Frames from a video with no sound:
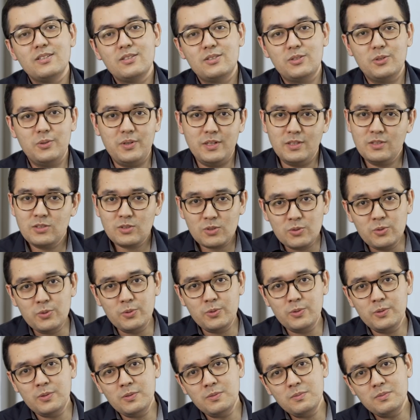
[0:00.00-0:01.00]
So in
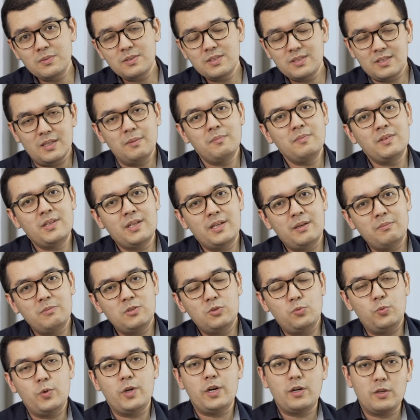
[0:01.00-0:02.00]
school, sometimes
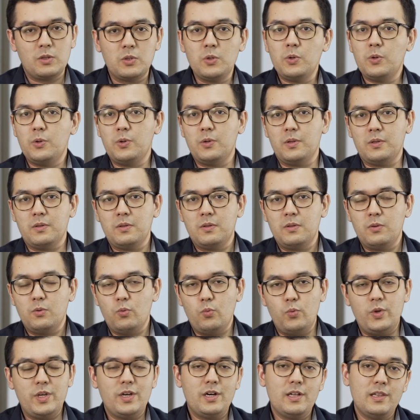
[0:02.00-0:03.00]
we are told
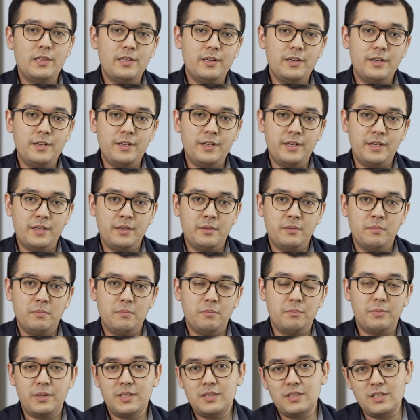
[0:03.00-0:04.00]
we are learning
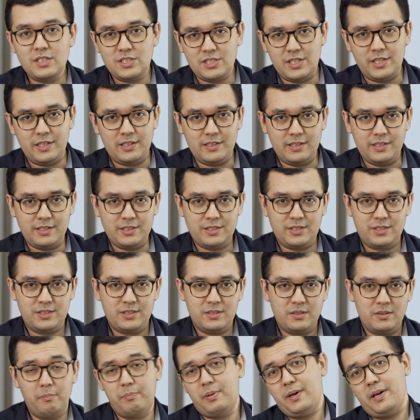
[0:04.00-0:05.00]
British English,
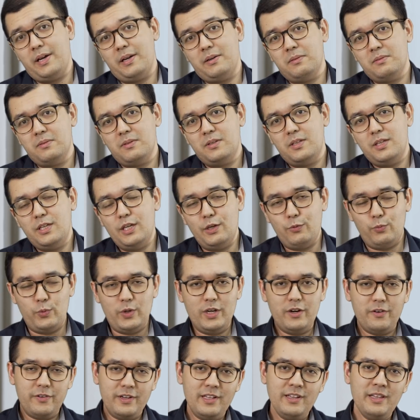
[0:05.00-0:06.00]
but if we
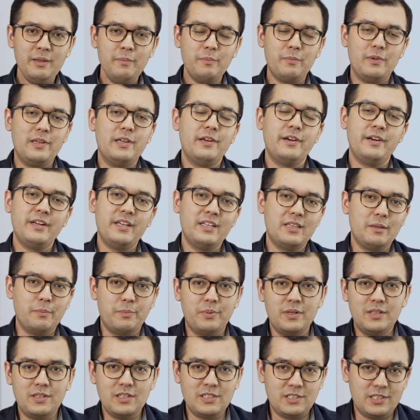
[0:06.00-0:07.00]
are really learning the
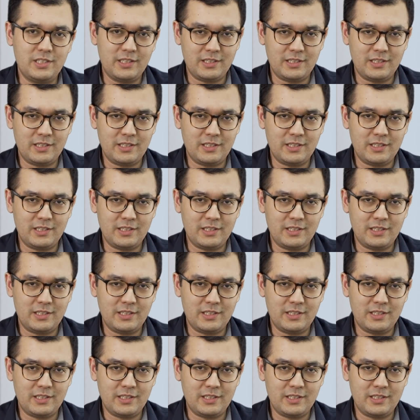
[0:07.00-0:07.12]
British